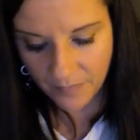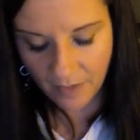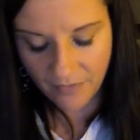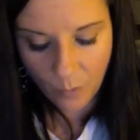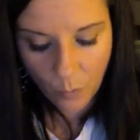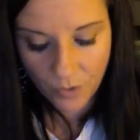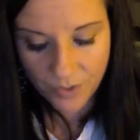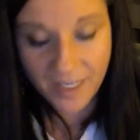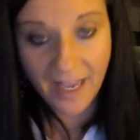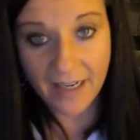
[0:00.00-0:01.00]
I feel
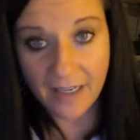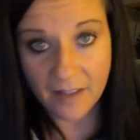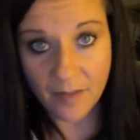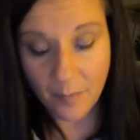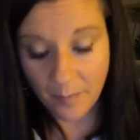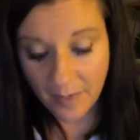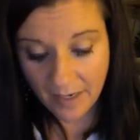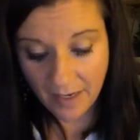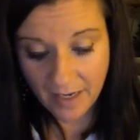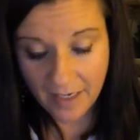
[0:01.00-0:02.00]
worst at it, but
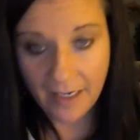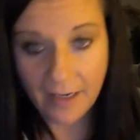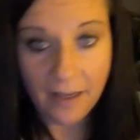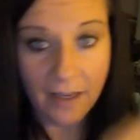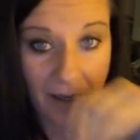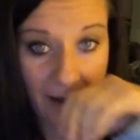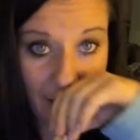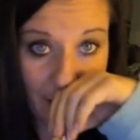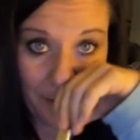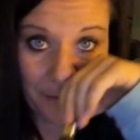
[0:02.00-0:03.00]
I
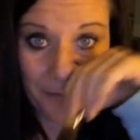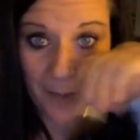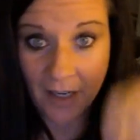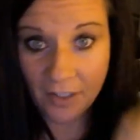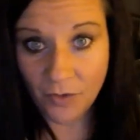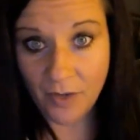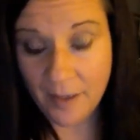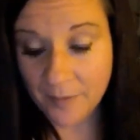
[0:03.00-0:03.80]
enjoy it.